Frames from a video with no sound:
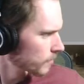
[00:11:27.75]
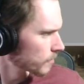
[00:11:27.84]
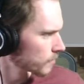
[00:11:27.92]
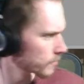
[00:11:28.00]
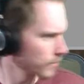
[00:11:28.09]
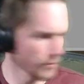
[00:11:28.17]

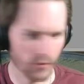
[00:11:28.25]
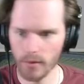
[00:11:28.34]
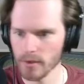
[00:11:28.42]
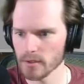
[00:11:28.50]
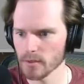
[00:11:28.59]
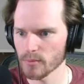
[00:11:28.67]
So I'm
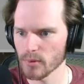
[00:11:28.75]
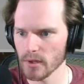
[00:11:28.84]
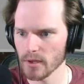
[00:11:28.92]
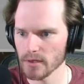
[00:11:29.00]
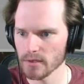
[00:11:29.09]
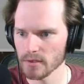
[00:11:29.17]
going to
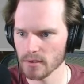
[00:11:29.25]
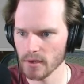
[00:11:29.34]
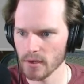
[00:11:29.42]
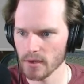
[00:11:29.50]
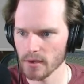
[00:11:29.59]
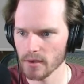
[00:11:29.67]
place
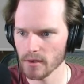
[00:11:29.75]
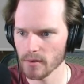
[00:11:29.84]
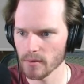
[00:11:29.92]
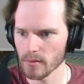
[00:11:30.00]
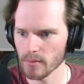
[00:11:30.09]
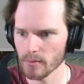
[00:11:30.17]
a
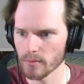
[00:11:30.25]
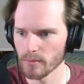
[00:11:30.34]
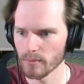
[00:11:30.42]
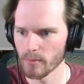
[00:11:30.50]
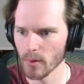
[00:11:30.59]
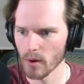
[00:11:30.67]

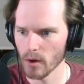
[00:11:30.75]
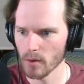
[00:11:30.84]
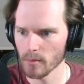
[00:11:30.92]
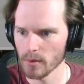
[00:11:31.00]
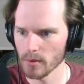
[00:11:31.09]
bomb